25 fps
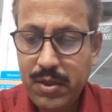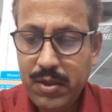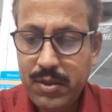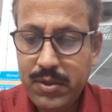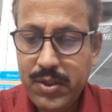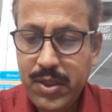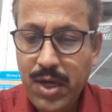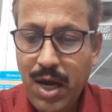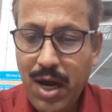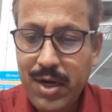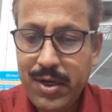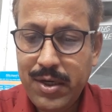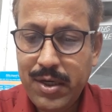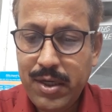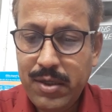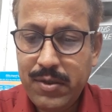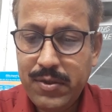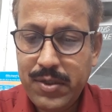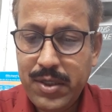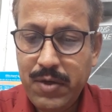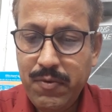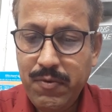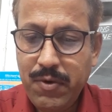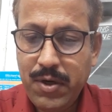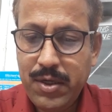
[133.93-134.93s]
chart is
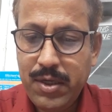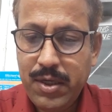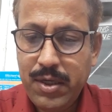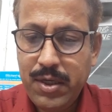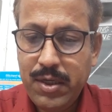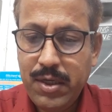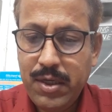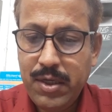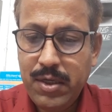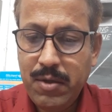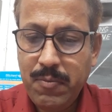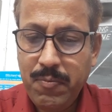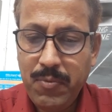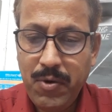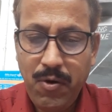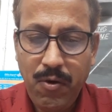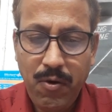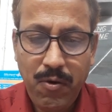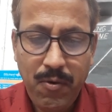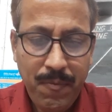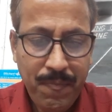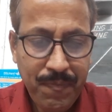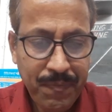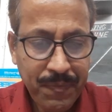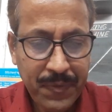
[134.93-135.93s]
given in the below.
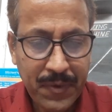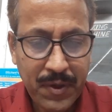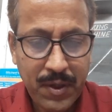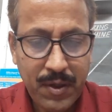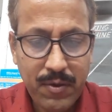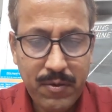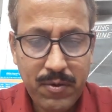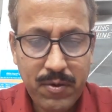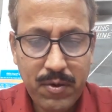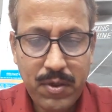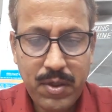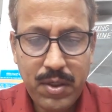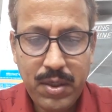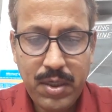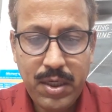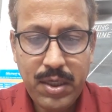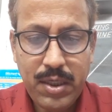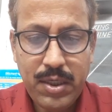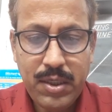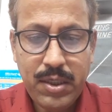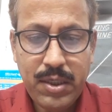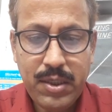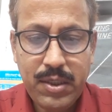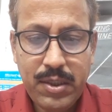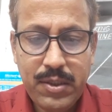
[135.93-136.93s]
So it
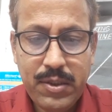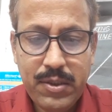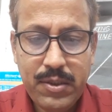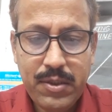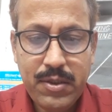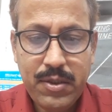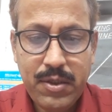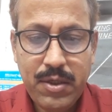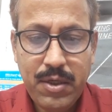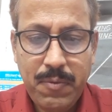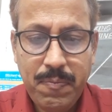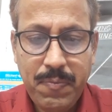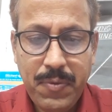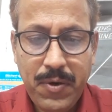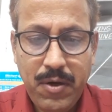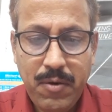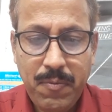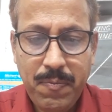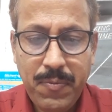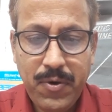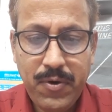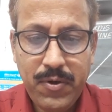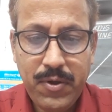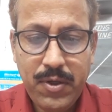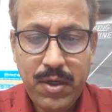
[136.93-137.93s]
is depend
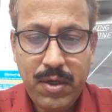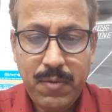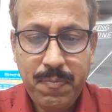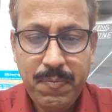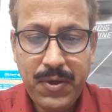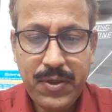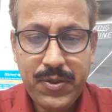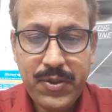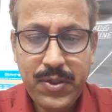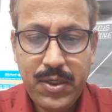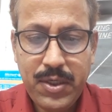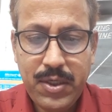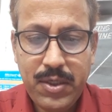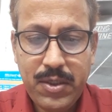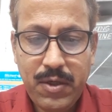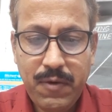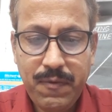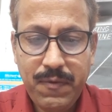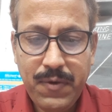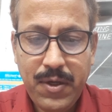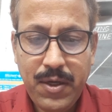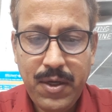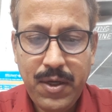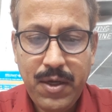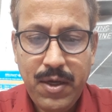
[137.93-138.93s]
upon the percentage of
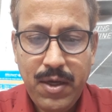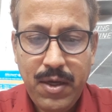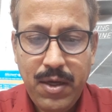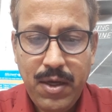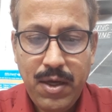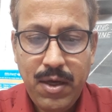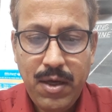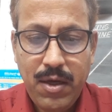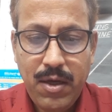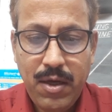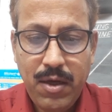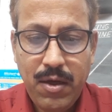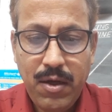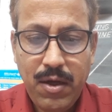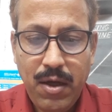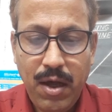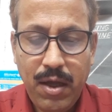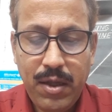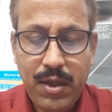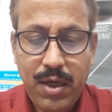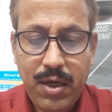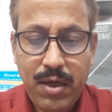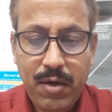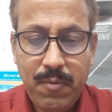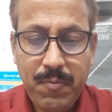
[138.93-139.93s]
the
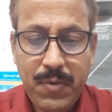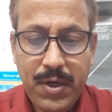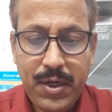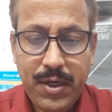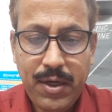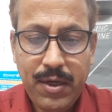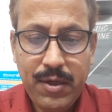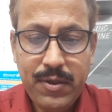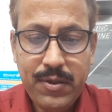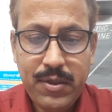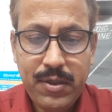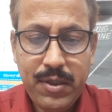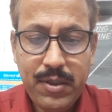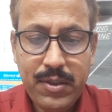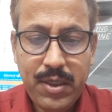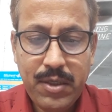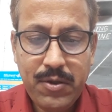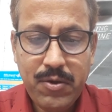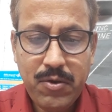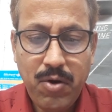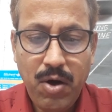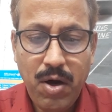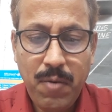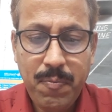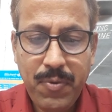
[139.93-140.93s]
other metals such as
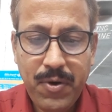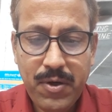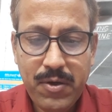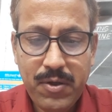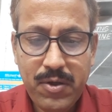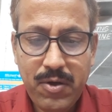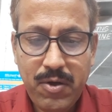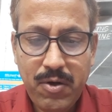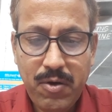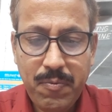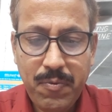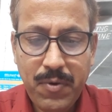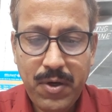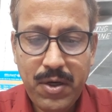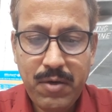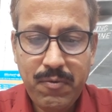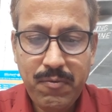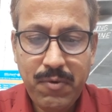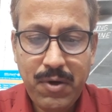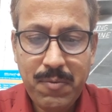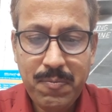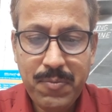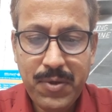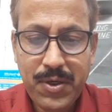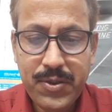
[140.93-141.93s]
copper
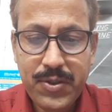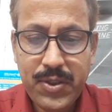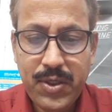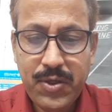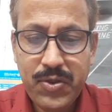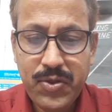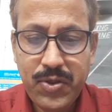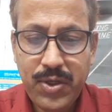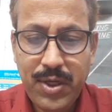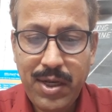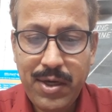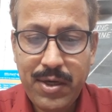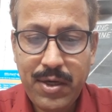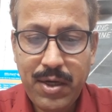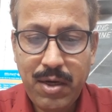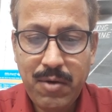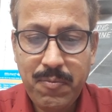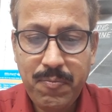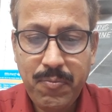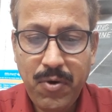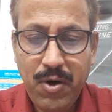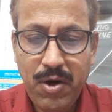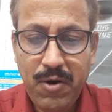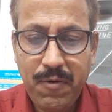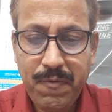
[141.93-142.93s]
0.1%, silicon
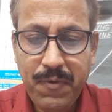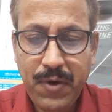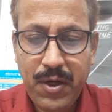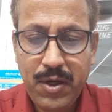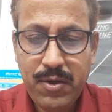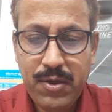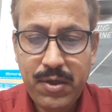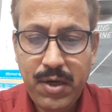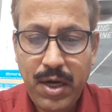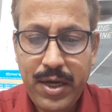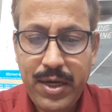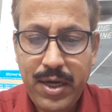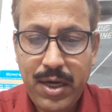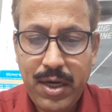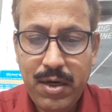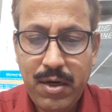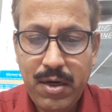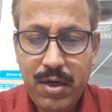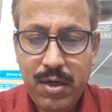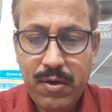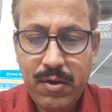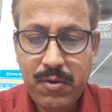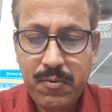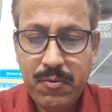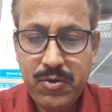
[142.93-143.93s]
0.5,
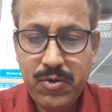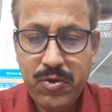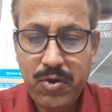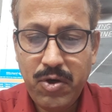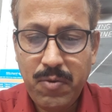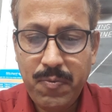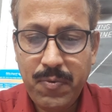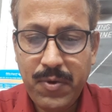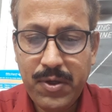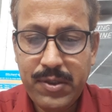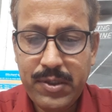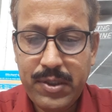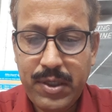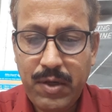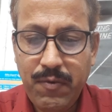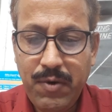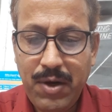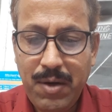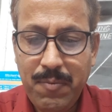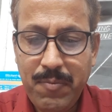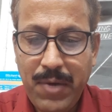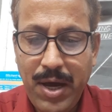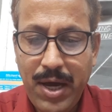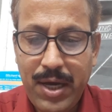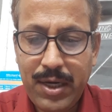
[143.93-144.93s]
iron
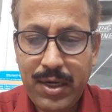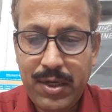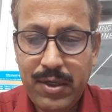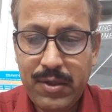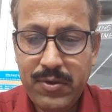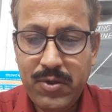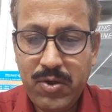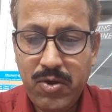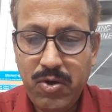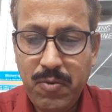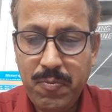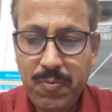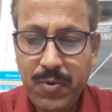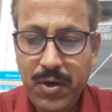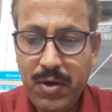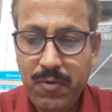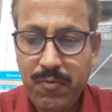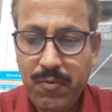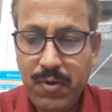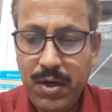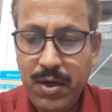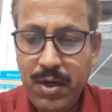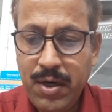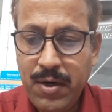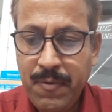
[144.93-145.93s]
0.7, manganese
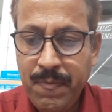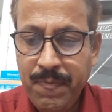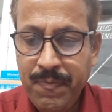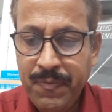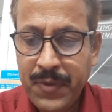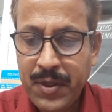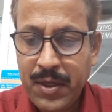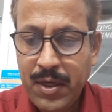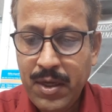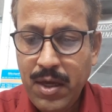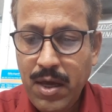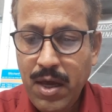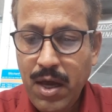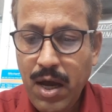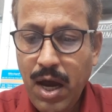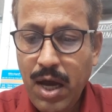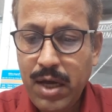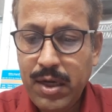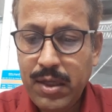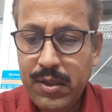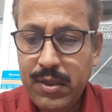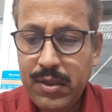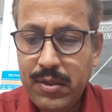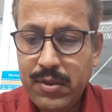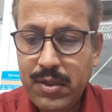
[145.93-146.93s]
0.1,
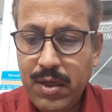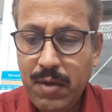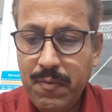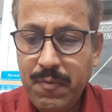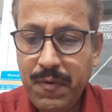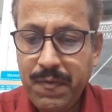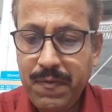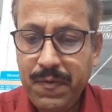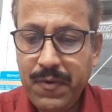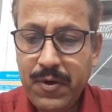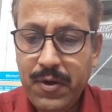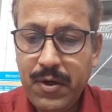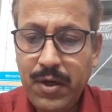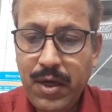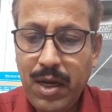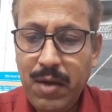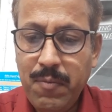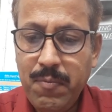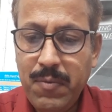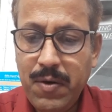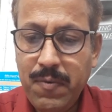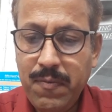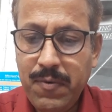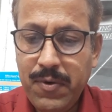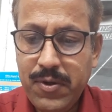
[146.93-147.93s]
and this type of
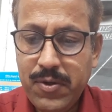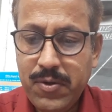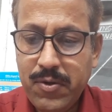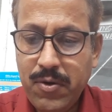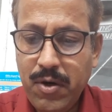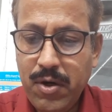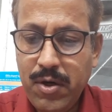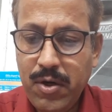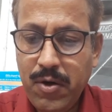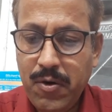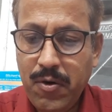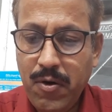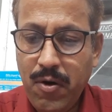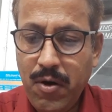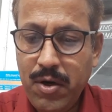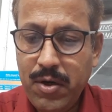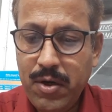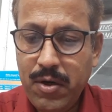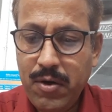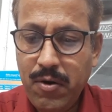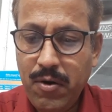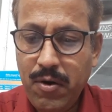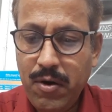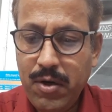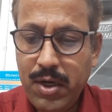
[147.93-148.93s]
aluminum is called
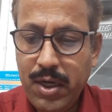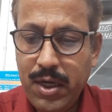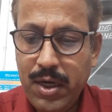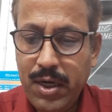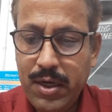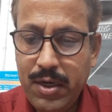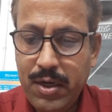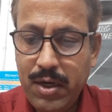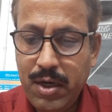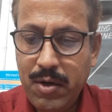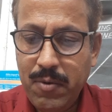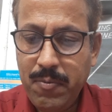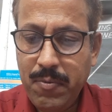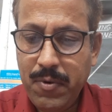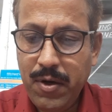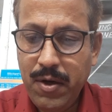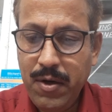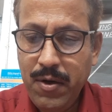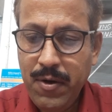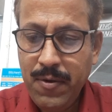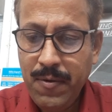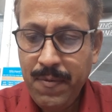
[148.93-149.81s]
wrought not heatable.